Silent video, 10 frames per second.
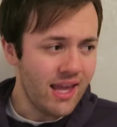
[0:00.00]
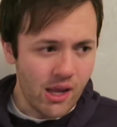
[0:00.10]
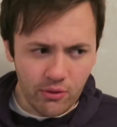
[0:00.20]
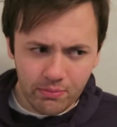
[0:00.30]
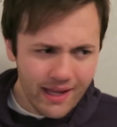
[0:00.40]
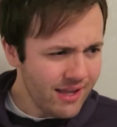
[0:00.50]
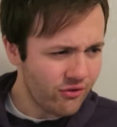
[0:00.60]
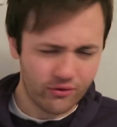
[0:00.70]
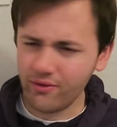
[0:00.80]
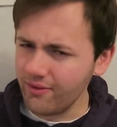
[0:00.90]
He was playing
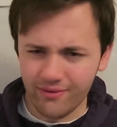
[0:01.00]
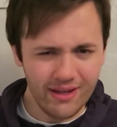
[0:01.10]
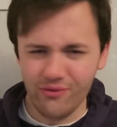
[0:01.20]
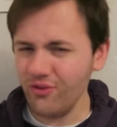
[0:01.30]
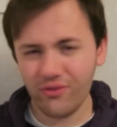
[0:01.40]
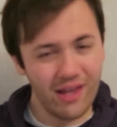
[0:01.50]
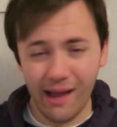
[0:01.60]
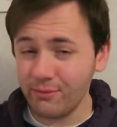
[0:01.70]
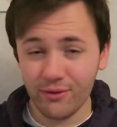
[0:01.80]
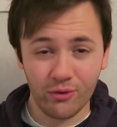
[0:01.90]
just, it's just
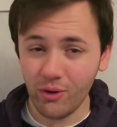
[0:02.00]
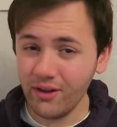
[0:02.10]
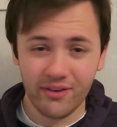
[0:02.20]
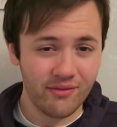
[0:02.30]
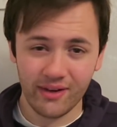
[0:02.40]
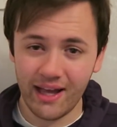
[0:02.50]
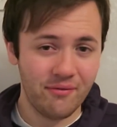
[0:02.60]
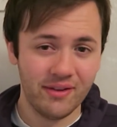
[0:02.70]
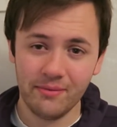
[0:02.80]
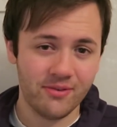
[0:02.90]
absolute quality from
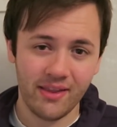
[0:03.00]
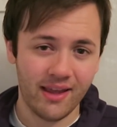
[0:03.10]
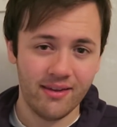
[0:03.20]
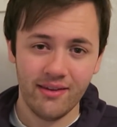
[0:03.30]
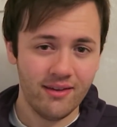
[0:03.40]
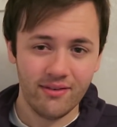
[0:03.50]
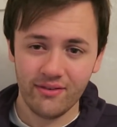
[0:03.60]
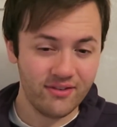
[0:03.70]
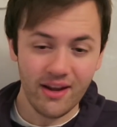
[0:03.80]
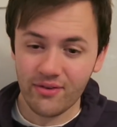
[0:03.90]
Kalvin Phillips today.
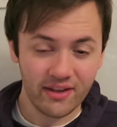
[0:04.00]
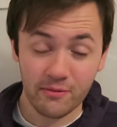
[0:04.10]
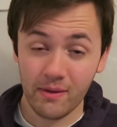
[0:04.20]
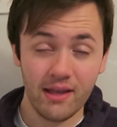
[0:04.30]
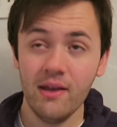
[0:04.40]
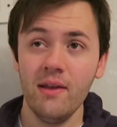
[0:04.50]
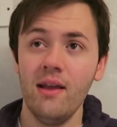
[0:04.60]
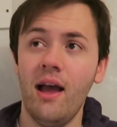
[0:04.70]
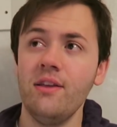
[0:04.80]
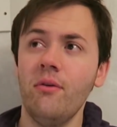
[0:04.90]
Seriously,
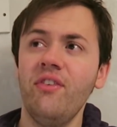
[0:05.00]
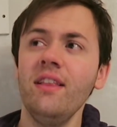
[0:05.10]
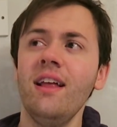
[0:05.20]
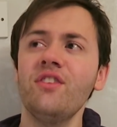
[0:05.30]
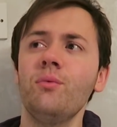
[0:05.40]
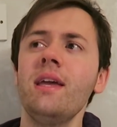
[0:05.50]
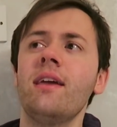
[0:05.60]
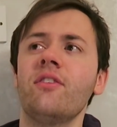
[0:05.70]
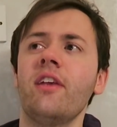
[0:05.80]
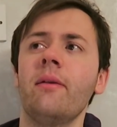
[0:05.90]
you know, I think last
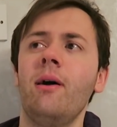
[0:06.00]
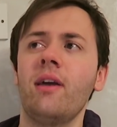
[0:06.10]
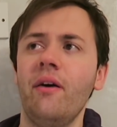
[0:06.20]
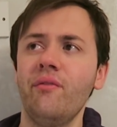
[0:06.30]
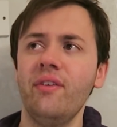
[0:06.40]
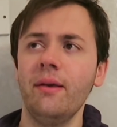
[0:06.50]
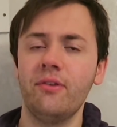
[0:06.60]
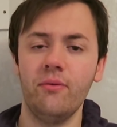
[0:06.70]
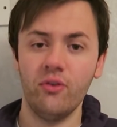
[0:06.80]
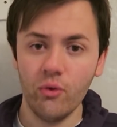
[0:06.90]
week I said about Kalvin
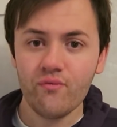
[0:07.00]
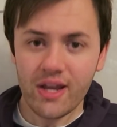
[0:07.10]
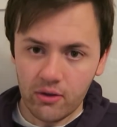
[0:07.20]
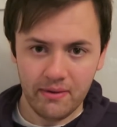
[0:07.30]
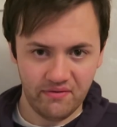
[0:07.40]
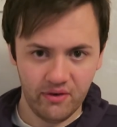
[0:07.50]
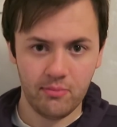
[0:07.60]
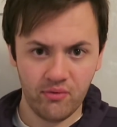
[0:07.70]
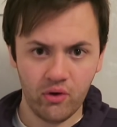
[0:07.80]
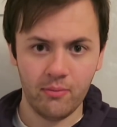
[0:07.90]
Phillips it was an unreal
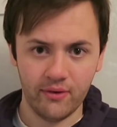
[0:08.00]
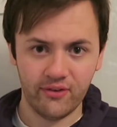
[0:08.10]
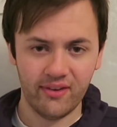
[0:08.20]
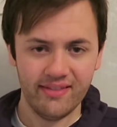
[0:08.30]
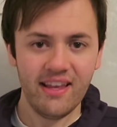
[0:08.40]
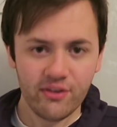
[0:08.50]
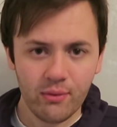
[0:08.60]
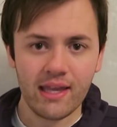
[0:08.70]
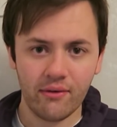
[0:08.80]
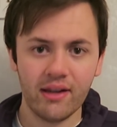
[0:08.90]
midfield performance. This
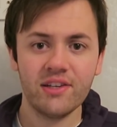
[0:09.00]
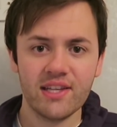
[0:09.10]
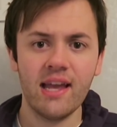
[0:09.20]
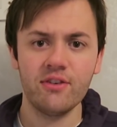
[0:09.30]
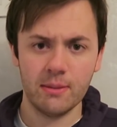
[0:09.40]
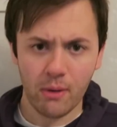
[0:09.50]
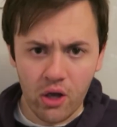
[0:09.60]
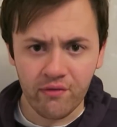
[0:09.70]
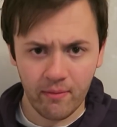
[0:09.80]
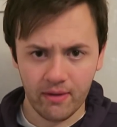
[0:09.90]
week I'm going to say it was the
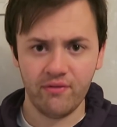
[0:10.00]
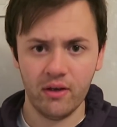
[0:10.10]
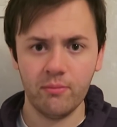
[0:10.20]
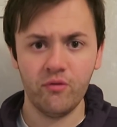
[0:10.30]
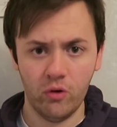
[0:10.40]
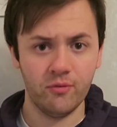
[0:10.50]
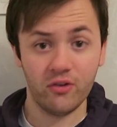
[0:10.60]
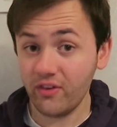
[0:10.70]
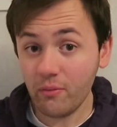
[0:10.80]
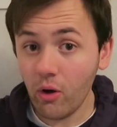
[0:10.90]
perfect midfield performance
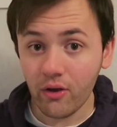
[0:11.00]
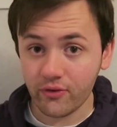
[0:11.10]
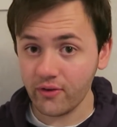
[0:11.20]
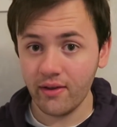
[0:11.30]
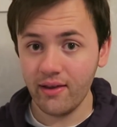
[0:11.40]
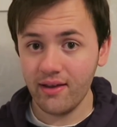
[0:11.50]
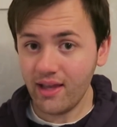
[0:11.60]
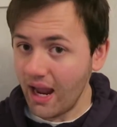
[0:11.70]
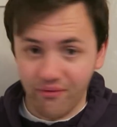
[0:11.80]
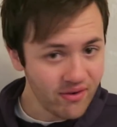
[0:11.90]
because it was.
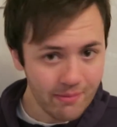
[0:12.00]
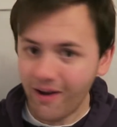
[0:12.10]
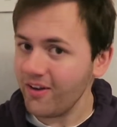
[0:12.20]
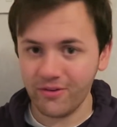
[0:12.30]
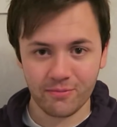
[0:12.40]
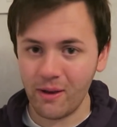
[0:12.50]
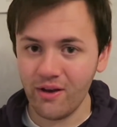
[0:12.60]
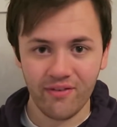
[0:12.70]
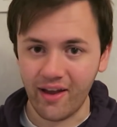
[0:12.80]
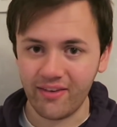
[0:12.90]
Everything about it was
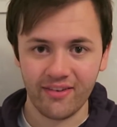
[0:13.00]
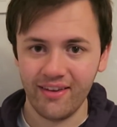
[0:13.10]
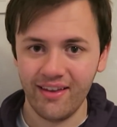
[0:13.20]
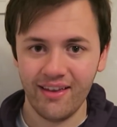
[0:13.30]
perfect.